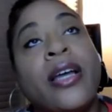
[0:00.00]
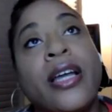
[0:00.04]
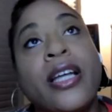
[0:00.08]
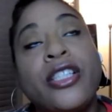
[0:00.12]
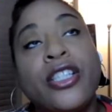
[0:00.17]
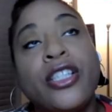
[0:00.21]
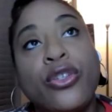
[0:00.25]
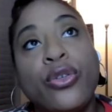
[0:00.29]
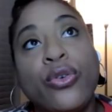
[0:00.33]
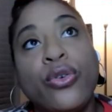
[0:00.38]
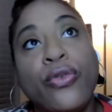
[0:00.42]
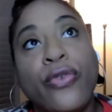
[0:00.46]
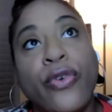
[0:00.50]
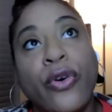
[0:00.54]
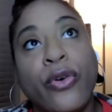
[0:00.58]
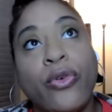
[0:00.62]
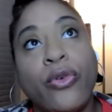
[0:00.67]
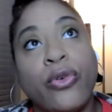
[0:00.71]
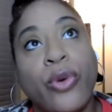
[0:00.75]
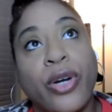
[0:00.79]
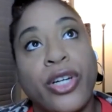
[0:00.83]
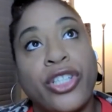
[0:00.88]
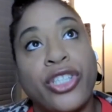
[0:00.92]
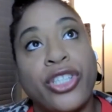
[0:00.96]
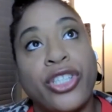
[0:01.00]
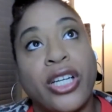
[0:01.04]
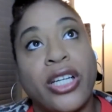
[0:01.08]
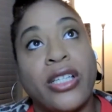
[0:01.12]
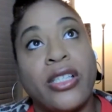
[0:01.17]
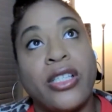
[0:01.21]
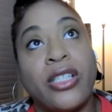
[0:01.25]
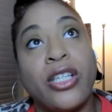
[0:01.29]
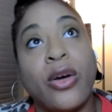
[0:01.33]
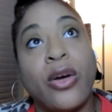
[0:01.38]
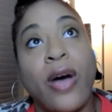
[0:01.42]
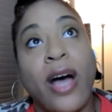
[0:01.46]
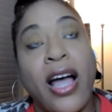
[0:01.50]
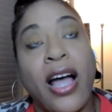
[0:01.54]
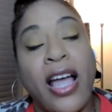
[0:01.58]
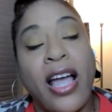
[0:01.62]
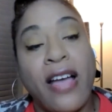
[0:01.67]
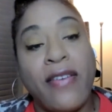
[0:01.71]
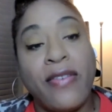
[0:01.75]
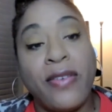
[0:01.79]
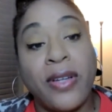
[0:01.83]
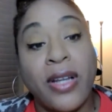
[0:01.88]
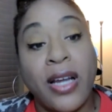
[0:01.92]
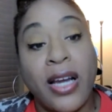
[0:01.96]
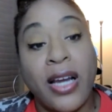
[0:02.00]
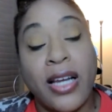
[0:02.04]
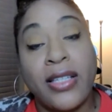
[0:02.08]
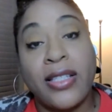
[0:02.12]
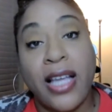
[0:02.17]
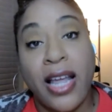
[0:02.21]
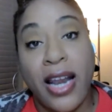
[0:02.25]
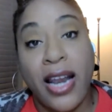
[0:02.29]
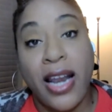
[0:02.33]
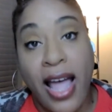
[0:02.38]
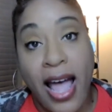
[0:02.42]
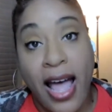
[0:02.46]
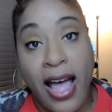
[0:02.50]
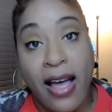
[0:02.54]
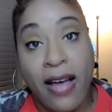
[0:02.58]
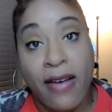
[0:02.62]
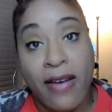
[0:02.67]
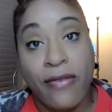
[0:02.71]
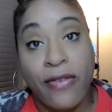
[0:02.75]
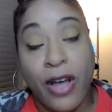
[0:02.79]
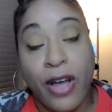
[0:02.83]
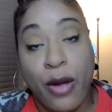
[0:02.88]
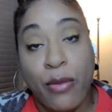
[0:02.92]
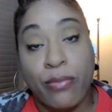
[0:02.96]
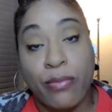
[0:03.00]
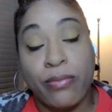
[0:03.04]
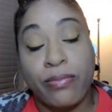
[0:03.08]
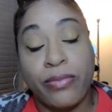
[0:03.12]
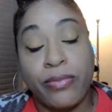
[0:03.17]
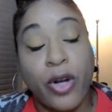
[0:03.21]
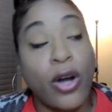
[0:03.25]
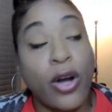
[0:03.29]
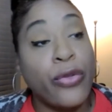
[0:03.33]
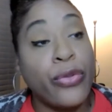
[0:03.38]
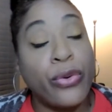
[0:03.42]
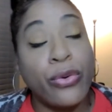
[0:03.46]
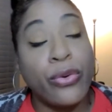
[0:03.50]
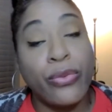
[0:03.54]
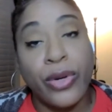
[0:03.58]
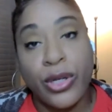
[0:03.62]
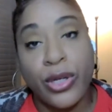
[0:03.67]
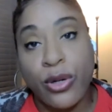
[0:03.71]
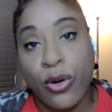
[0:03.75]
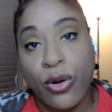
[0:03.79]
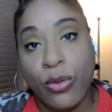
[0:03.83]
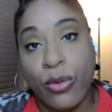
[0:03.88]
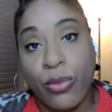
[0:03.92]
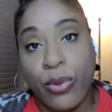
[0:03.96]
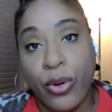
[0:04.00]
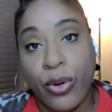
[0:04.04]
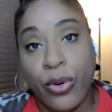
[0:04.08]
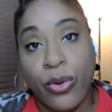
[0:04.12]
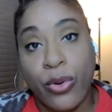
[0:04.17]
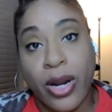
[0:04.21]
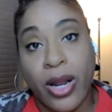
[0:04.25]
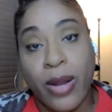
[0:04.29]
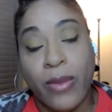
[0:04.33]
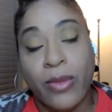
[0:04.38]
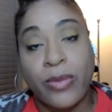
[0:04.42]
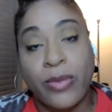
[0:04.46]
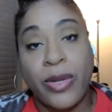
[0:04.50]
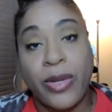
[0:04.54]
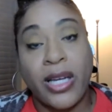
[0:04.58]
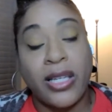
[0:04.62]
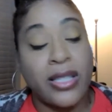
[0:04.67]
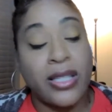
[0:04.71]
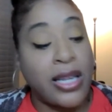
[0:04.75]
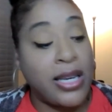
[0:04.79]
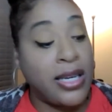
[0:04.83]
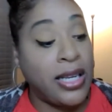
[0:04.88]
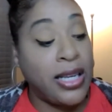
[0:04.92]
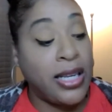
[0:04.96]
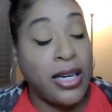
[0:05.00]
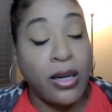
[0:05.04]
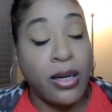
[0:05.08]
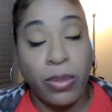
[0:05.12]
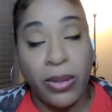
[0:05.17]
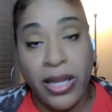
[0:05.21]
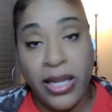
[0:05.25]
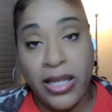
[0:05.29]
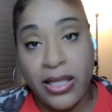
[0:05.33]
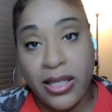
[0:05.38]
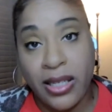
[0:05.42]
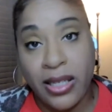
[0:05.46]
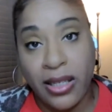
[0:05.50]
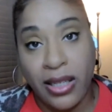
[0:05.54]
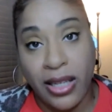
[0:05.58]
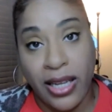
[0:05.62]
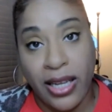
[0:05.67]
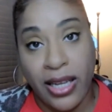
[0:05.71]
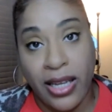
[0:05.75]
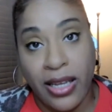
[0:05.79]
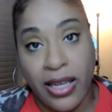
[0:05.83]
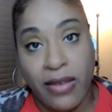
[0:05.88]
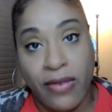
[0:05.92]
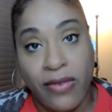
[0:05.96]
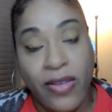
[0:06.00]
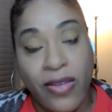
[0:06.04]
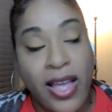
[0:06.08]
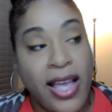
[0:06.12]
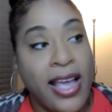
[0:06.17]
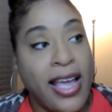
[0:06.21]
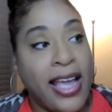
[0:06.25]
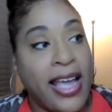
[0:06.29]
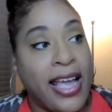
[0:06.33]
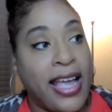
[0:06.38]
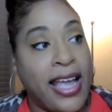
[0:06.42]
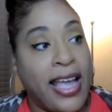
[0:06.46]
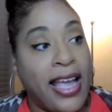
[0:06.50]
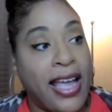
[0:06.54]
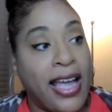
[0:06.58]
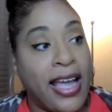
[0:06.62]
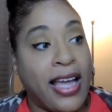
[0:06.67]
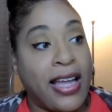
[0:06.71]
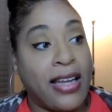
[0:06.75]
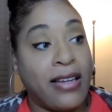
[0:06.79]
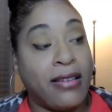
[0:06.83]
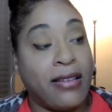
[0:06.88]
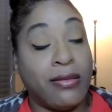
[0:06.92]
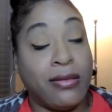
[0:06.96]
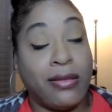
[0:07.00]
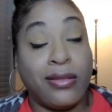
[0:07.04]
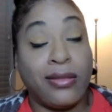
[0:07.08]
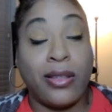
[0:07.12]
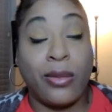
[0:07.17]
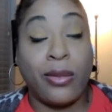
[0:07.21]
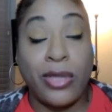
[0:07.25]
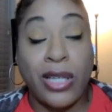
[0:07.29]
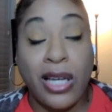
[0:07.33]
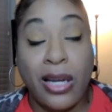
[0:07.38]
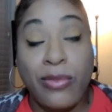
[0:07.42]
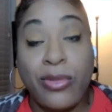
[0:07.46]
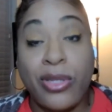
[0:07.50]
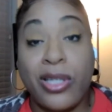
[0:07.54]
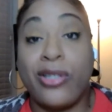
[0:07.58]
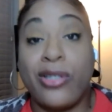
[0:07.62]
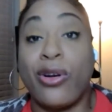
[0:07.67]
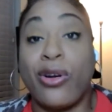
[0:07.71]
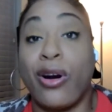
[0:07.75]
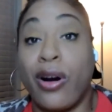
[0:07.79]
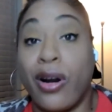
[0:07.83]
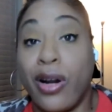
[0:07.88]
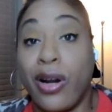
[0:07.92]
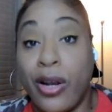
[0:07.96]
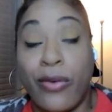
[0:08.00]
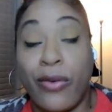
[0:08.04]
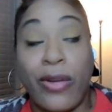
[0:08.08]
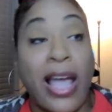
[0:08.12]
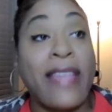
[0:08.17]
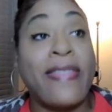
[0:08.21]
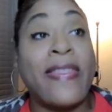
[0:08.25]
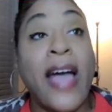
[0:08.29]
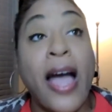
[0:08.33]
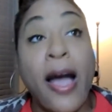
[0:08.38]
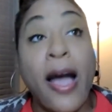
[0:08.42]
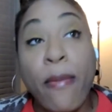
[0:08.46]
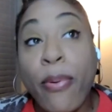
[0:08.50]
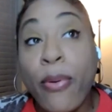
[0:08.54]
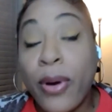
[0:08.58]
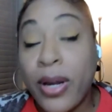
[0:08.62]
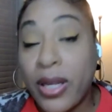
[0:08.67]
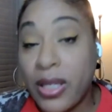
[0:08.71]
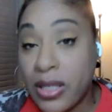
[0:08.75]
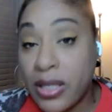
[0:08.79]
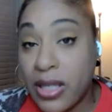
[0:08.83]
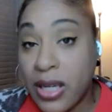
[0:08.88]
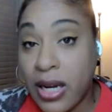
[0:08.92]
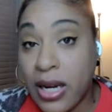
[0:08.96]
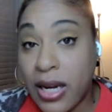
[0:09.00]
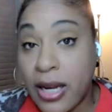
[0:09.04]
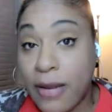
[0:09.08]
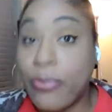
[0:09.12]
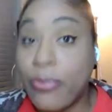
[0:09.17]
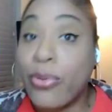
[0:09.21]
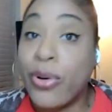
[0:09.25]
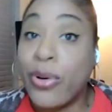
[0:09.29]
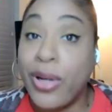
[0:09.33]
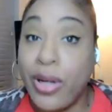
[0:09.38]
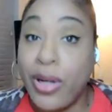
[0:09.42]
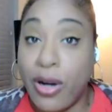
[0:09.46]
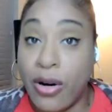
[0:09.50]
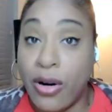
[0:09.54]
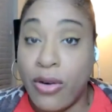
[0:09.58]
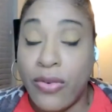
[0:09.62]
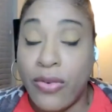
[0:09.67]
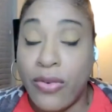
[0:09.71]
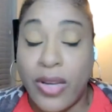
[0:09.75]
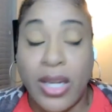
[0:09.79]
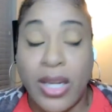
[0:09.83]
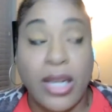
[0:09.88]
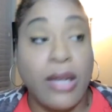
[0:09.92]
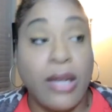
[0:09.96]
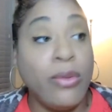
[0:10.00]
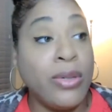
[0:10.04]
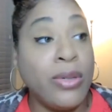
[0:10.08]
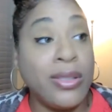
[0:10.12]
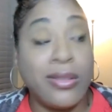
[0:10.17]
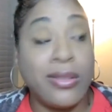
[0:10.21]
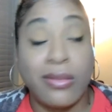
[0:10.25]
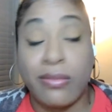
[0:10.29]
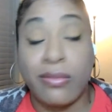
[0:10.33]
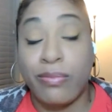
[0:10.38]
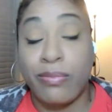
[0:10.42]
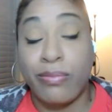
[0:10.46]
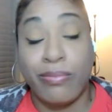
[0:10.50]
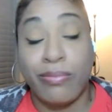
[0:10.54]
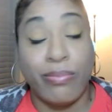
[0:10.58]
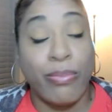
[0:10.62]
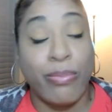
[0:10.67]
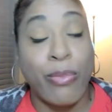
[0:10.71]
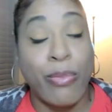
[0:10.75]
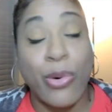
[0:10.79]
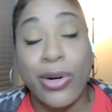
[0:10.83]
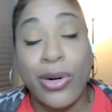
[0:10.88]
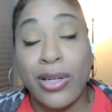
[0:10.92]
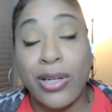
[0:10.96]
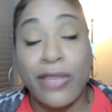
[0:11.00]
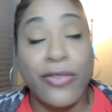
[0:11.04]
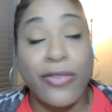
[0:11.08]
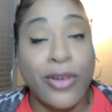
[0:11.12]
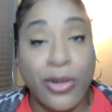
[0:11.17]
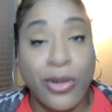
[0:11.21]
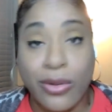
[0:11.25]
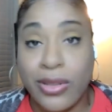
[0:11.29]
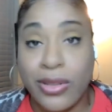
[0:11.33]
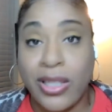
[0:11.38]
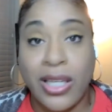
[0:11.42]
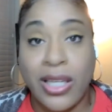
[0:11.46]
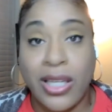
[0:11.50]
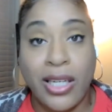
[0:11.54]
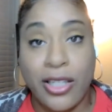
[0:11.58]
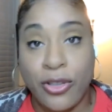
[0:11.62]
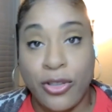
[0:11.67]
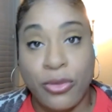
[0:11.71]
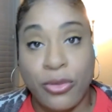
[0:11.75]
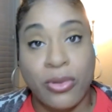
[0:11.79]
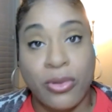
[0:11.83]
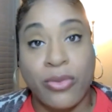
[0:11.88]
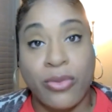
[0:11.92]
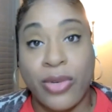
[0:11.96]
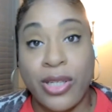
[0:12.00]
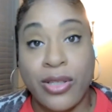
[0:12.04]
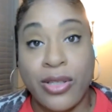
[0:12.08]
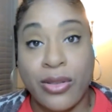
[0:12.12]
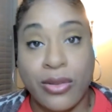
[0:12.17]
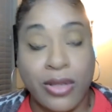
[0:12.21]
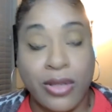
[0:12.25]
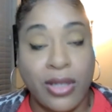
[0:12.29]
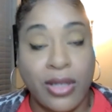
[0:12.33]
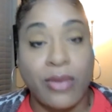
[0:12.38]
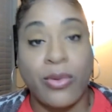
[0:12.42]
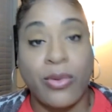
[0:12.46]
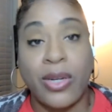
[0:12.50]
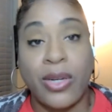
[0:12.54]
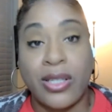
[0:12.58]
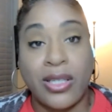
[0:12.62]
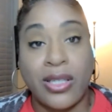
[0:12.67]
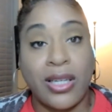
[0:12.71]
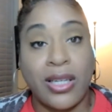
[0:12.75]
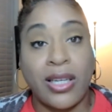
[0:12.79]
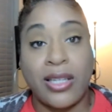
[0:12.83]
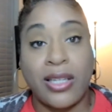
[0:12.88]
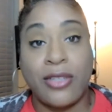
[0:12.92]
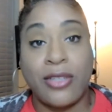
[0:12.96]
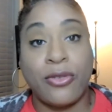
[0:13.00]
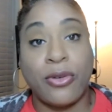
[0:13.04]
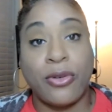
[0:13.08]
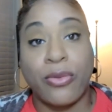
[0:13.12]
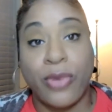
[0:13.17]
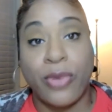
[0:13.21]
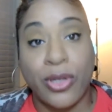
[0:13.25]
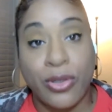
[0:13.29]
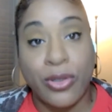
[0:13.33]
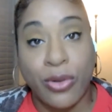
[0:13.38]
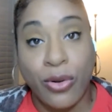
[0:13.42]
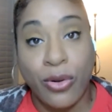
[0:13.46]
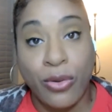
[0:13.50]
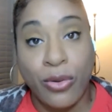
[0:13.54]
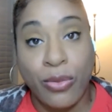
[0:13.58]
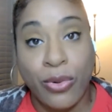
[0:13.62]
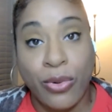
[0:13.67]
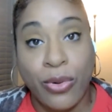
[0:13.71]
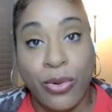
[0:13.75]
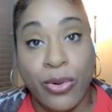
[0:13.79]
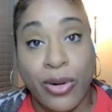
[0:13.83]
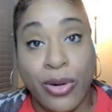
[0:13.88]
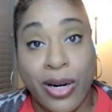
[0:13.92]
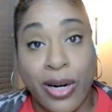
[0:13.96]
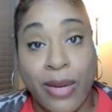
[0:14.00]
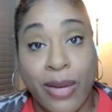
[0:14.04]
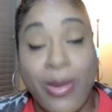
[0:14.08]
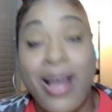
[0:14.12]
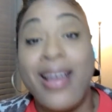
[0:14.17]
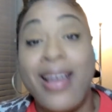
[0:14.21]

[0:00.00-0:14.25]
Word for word: it's a twofold question. So I have clients that have gone through rent to own programs because they needed a place to live. And sometimes it's hard at that point in time, pre-COVID, it was more difficult getting into a rental than it was to get into a rent to own program.